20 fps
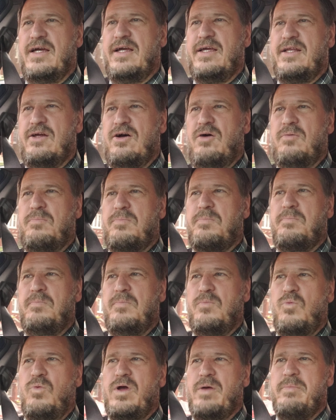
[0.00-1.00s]
you know,
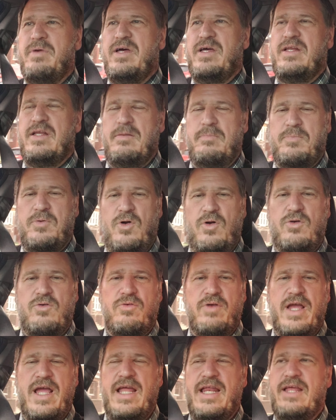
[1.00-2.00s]
women and
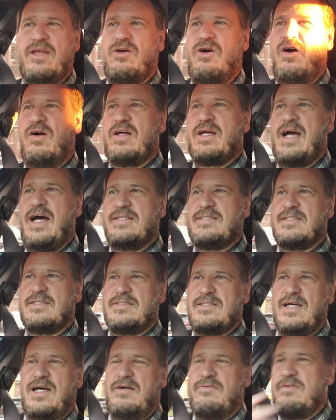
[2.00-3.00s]
procreating, all kinds of
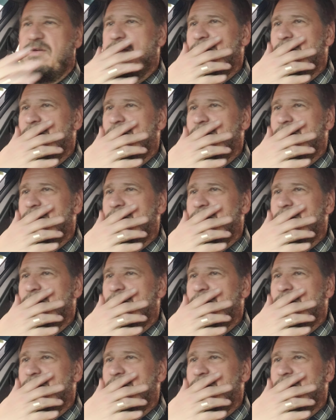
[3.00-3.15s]
stuff,